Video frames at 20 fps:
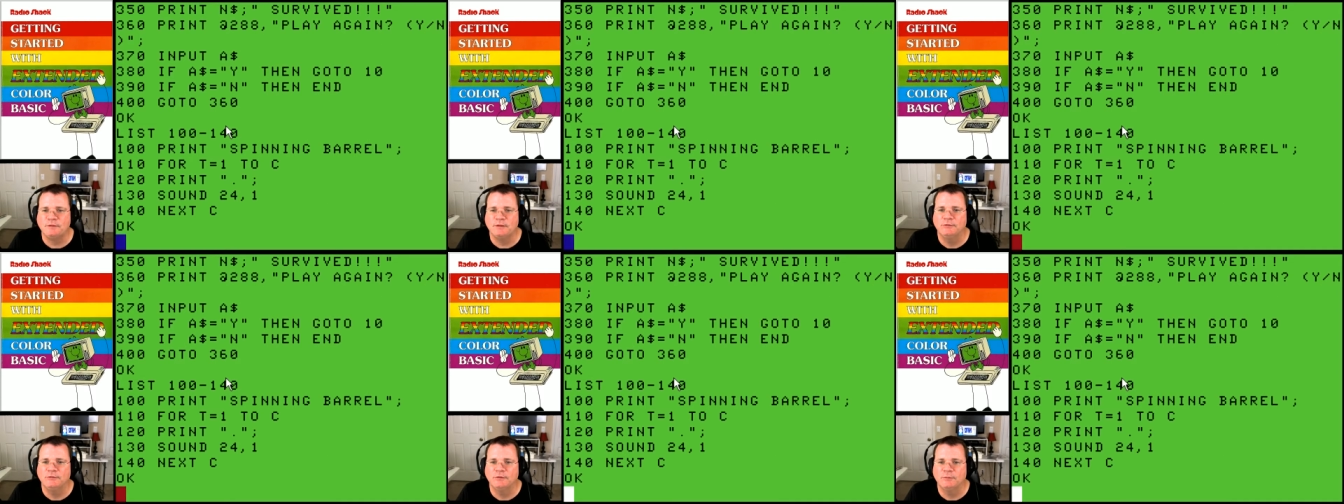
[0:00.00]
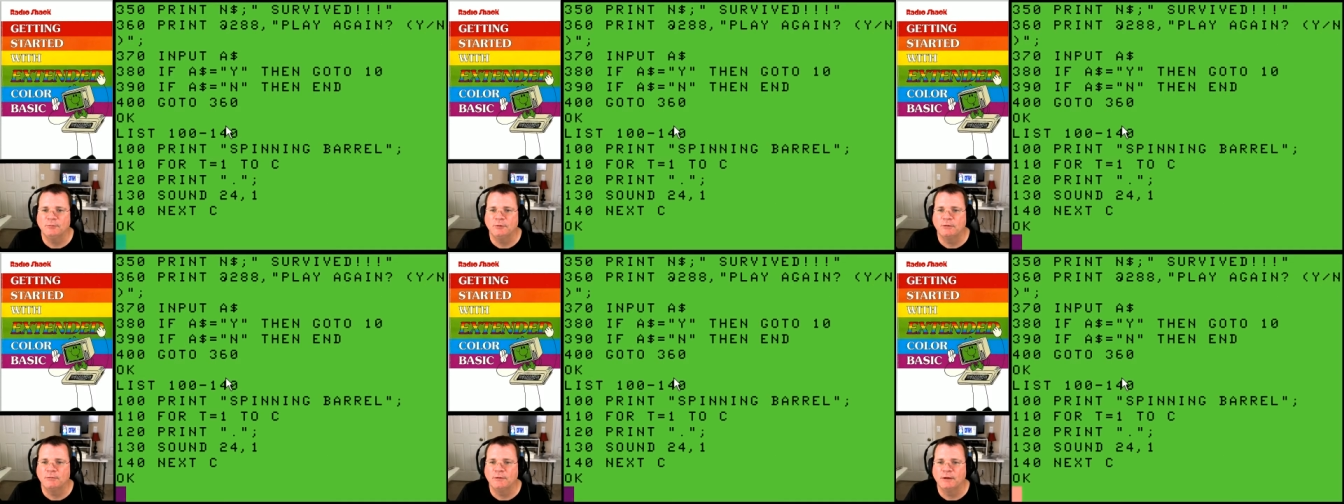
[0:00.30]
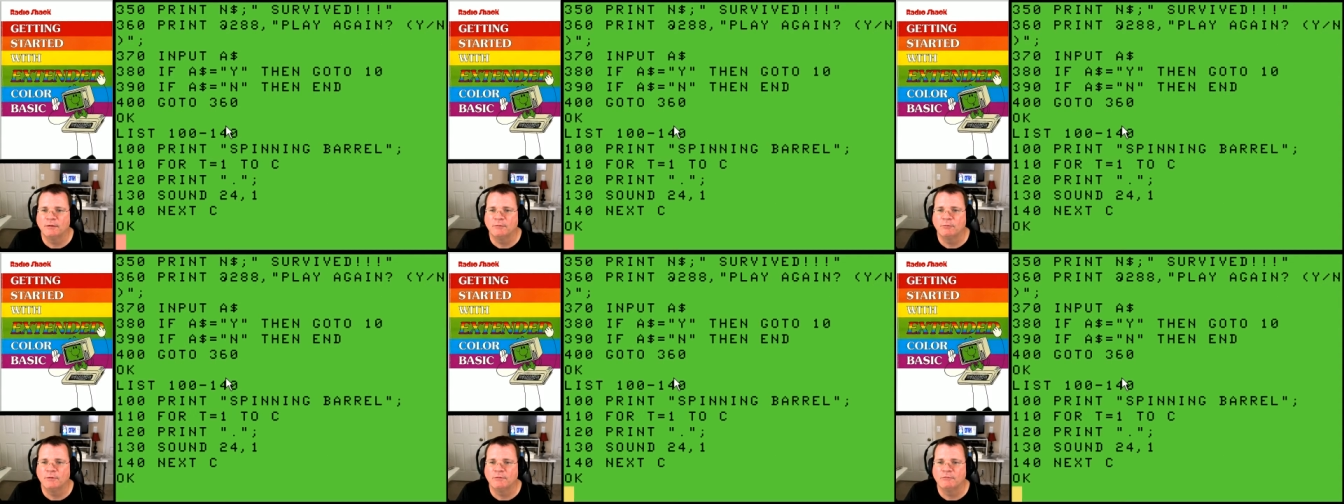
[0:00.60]
Somewhere
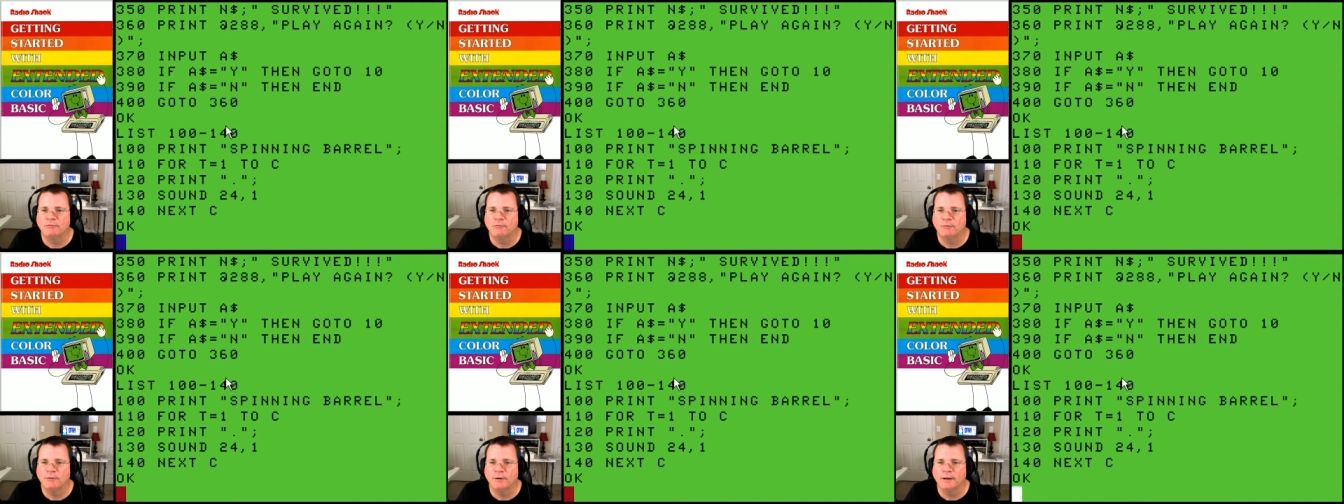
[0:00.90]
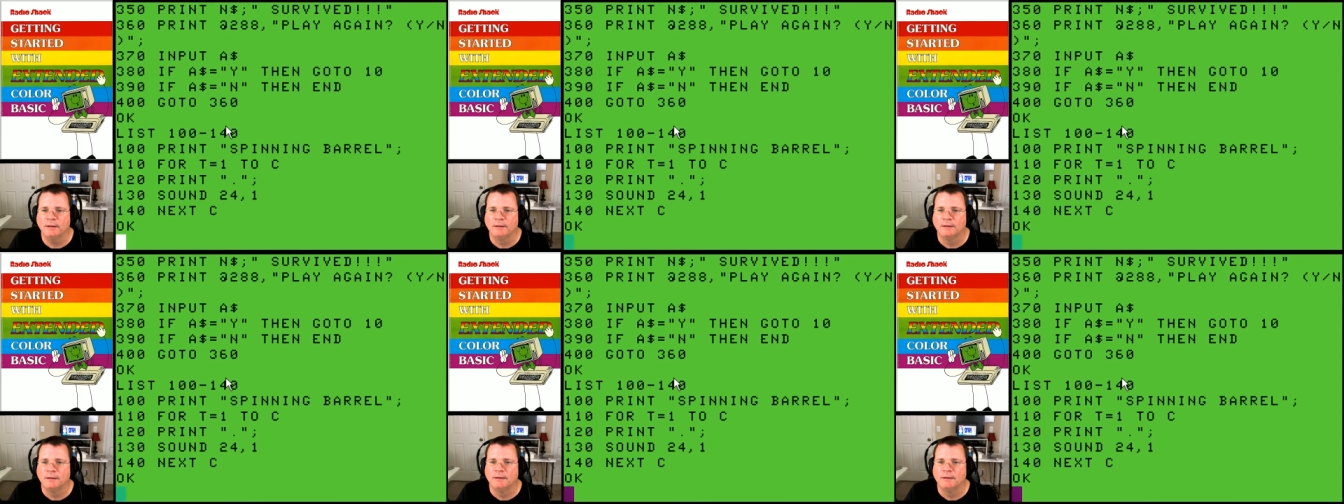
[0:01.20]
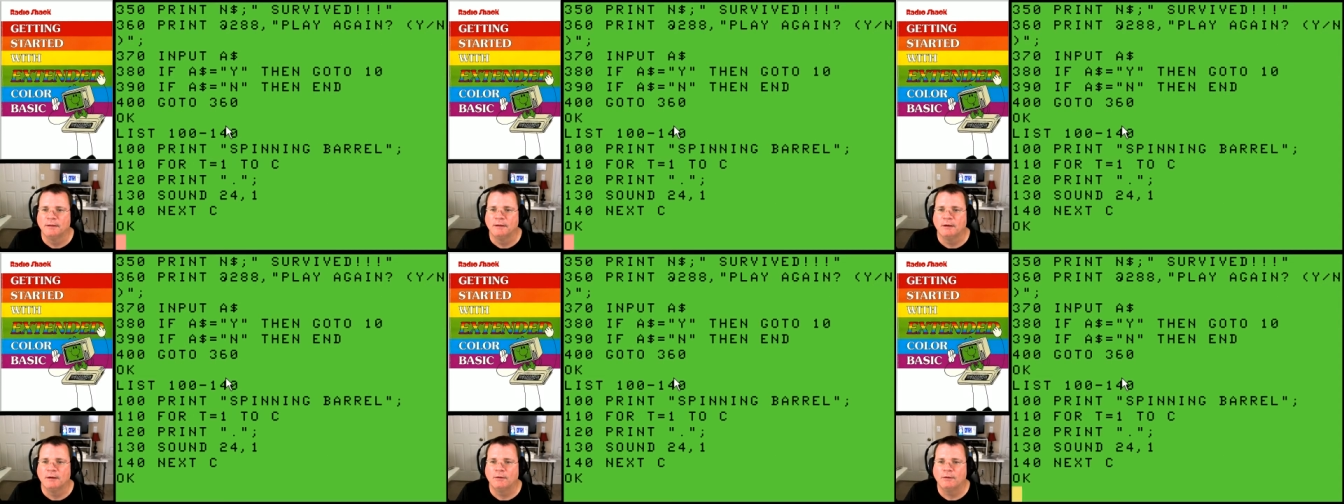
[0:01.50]
around 140.
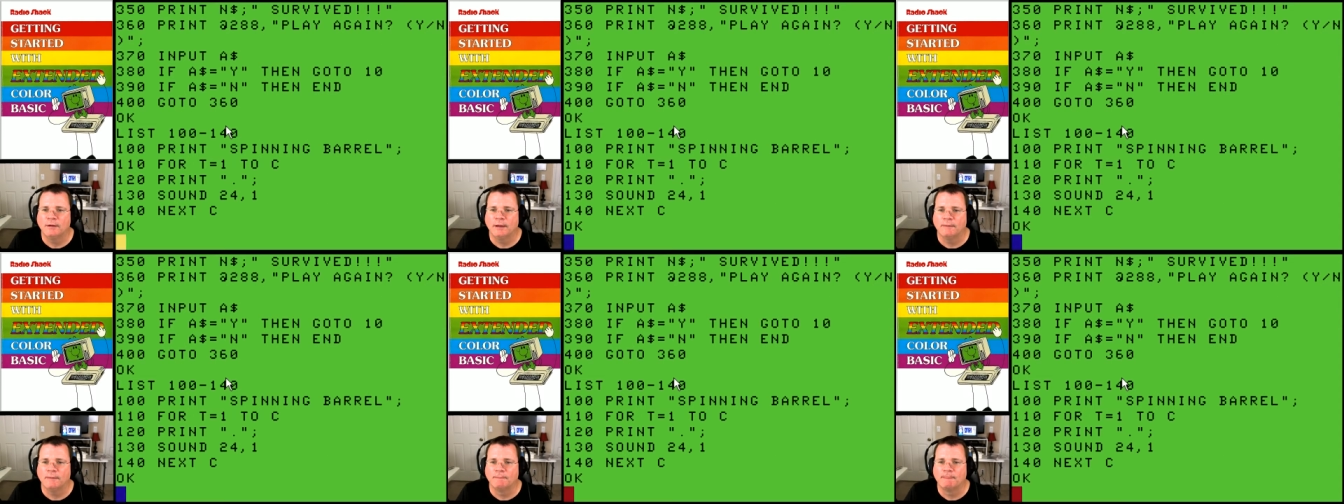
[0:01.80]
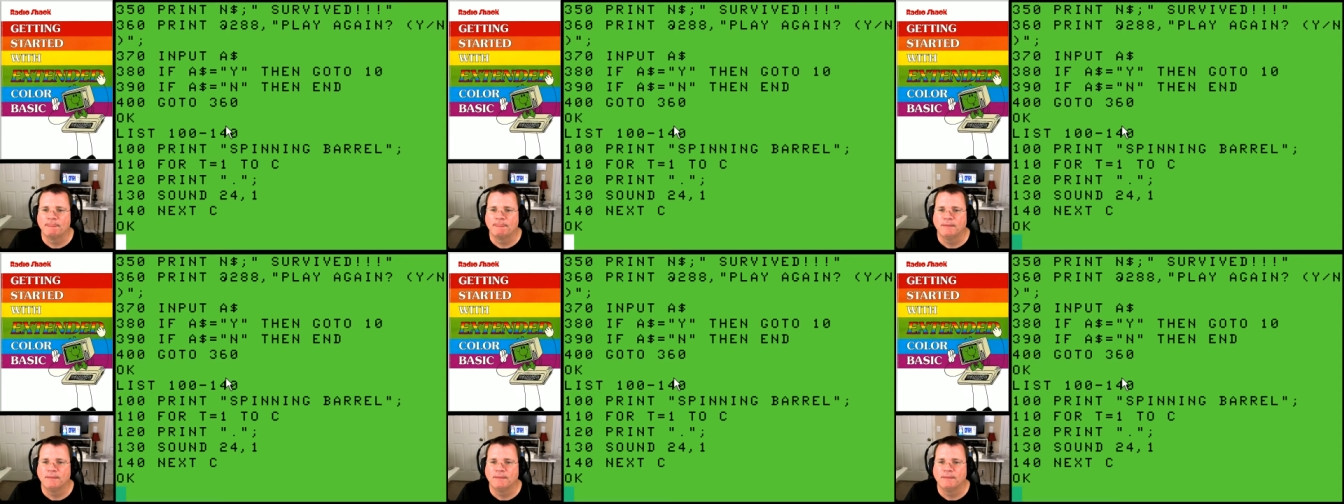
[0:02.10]
Okay,